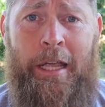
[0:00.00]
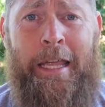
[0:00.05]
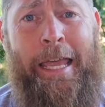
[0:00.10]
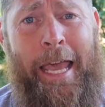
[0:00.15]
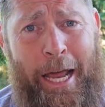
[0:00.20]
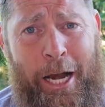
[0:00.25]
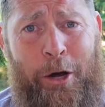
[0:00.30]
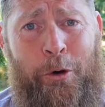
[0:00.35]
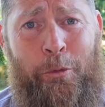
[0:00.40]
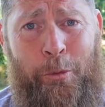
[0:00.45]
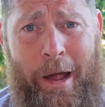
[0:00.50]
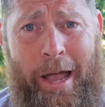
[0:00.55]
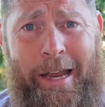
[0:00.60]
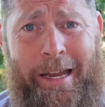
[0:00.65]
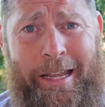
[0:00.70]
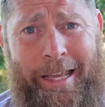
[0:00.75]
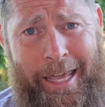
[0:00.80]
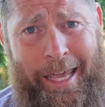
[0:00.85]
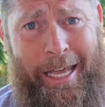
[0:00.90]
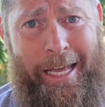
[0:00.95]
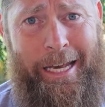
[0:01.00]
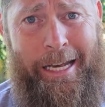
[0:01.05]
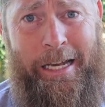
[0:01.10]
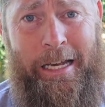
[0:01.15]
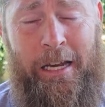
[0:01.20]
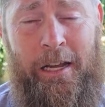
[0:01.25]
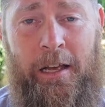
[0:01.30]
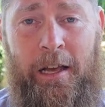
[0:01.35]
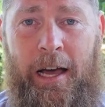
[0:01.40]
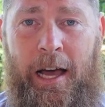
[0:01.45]
Get it right, kid.
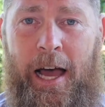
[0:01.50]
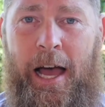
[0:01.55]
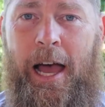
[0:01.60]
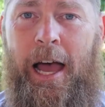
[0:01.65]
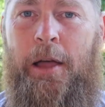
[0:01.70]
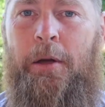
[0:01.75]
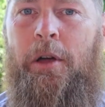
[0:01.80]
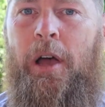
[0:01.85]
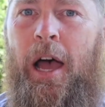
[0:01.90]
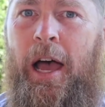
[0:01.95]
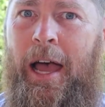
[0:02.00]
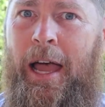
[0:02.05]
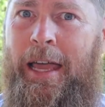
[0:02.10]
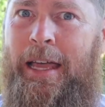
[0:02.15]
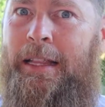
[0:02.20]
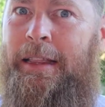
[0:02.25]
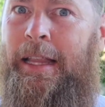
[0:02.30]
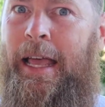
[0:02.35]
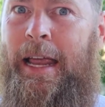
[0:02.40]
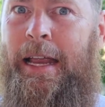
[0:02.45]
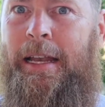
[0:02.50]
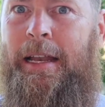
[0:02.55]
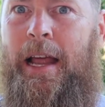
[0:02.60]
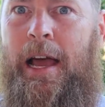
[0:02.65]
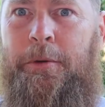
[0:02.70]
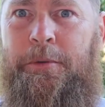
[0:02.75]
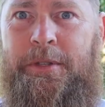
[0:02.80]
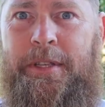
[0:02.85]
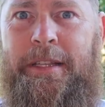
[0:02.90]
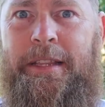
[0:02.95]
I, I, elated,
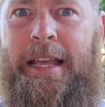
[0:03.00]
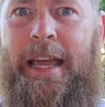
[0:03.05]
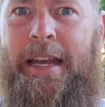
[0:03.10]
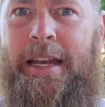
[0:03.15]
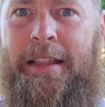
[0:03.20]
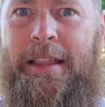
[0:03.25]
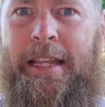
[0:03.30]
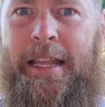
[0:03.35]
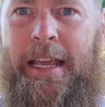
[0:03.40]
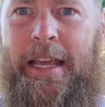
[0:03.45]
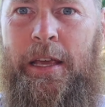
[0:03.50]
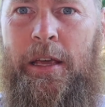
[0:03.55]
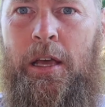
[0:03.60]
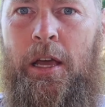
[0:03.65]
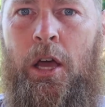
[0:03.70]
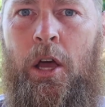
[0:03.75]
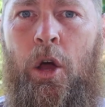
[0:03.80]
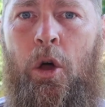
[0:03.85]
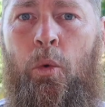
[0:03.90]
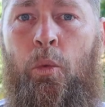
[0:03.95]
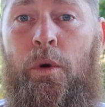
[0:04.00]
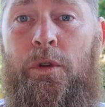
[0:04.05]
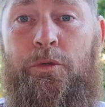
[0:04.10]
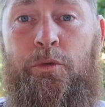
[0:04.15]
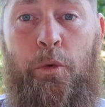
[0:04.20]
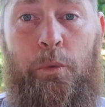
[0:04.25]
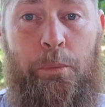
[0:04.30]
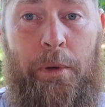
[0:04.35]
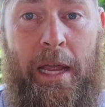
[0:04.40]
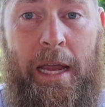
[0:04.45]
I was elated that he
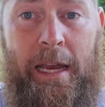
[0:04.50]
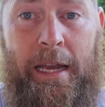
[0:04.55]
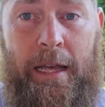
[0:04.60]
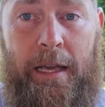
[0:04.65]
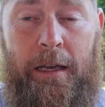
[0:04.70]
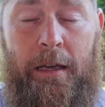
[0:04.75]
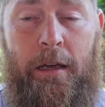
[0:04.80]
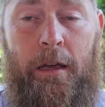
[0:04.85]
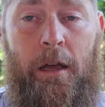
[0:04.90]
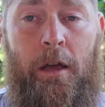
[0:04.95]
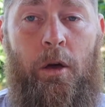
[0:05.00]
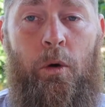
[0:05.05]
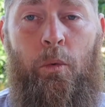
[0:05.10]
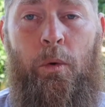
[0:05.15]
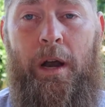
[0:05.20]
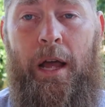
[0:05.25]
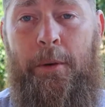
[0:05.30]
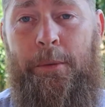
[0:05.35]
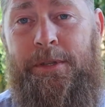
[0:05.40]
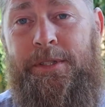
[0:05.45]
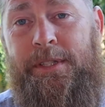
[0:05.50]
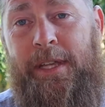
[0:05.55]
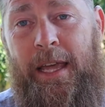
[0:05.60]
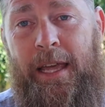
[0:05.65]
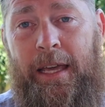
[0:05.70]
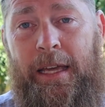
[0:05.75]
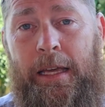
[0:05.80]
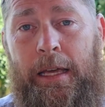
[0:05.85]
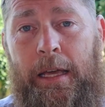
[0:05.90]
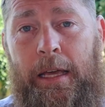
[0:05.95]
was repeating what I was
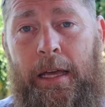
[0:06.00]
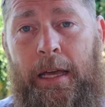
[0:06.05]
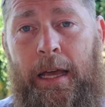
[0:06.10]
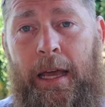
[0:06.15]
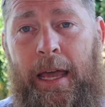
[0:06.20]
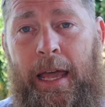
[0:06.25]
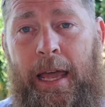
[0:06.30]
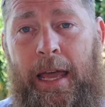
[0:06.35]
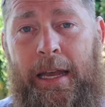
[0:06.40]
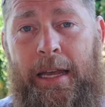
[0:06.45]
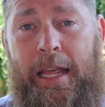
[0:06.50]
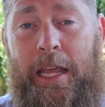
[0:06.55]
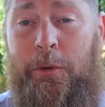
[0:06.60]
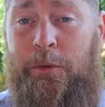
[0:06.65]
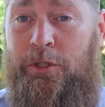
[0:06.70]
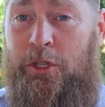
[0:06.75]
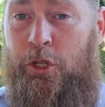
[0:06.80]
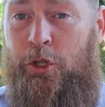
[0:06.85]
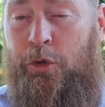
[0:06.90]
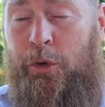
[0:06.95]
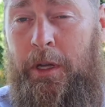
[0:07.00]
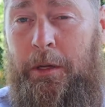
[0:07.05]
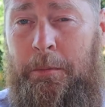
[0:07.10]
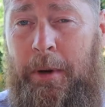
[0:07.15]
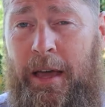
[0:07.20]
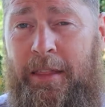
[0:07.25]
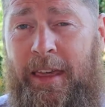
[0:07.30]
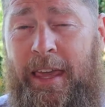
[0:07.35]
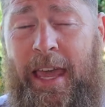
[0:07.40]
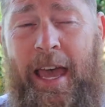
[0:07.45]
saying and he was intrigued
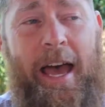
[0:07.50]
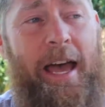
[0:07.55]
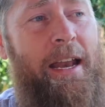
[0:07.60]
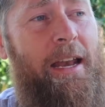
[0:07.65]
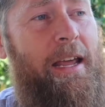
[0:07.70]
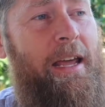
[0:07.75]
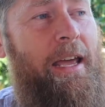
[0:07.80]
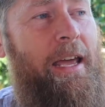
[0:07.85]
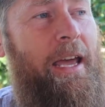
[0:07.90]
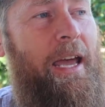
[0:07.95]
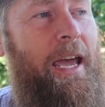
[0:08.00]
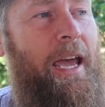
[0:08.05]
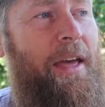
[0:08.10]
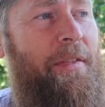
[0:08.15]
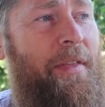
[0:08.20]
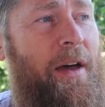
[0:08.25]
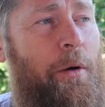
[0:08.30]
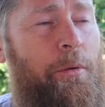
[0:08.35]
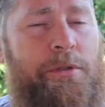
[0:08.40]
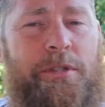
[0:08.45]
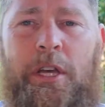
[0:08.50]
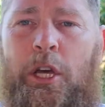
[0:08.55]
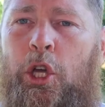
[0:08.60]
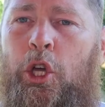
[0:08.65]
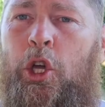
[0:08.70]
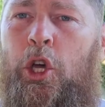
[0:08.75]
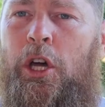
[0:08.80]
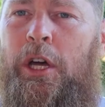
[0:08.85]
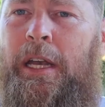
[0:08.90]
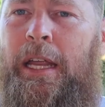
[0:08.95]
by the cat and that was a
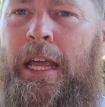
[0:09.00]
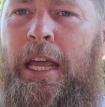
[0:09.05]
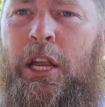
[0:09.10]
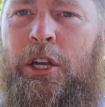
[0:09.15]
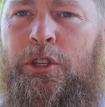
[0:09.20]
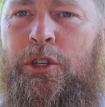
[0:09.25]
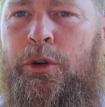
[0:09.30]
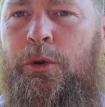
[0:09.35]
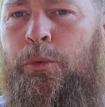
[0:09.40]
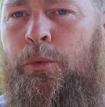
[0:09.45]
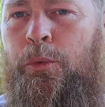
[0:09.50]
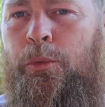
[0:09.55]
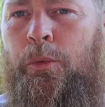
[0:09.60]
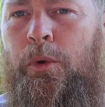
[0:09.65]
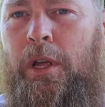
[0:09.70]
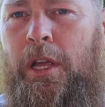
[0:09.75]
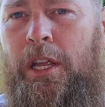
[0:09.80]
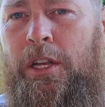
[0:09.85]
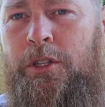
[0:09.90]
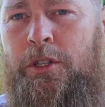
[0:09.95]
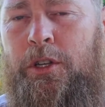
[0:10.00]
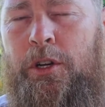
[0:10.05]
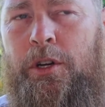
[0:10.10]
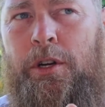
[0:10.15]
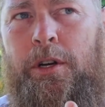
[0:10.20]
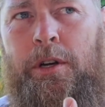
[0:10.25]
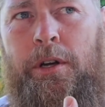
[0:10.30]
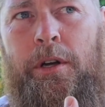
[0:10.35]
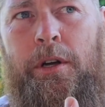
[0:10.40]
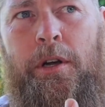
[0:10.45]
good inter,
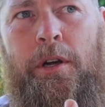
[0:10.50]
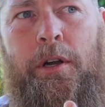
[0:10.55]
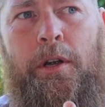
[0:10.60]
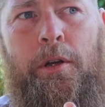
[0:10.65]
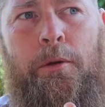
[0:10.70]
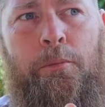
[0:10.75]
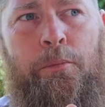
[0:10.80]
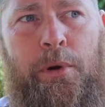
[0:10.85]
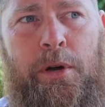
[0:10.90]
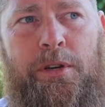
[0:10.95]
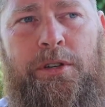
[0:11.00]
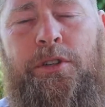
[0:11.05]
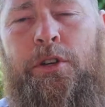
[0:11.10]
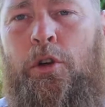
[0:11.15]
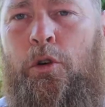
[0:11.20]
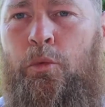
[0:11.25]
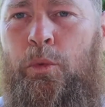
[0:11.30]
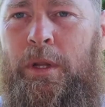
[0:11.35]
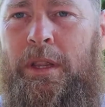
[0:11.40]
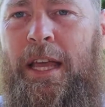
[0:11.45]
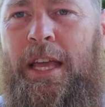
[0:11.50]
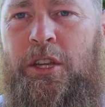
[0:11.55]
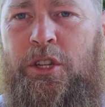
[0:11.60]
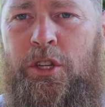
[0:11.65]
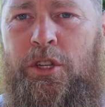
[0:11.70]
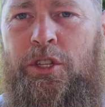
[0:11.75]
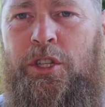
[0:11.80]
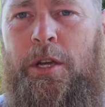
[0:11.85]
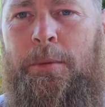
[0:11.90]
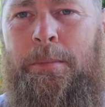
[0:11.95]
inter, personal
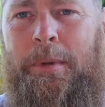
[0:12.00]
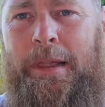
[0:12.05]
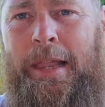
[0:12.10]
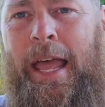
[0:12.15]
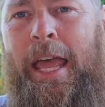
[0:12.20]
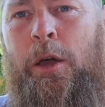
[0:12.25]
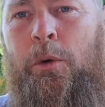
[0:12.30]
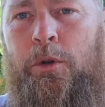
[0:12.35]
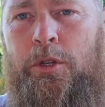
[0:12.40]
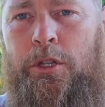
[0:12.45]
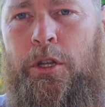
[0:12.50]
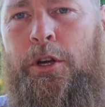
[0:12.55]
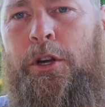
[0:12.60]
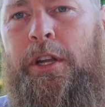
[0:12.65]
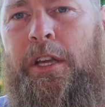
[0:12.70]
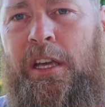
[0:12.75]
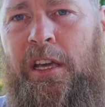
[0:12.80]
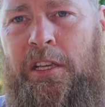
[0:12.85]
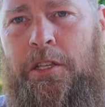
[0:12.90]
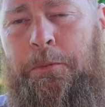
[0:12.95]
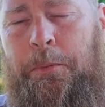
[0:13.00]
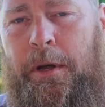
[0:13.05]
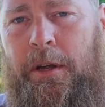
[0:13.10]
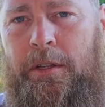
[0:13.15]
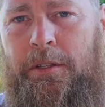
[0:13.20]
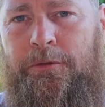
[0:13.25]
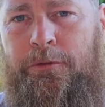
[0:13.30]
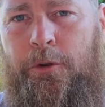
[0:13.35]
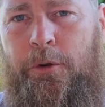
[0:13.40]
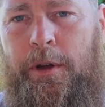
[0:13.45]
relationship language learning
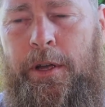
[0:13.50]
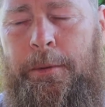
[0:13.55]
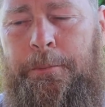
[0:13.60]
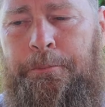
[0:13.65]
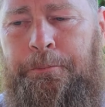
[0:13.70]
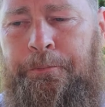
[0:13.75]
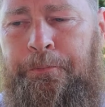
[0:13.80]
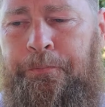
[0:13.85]
experience for him.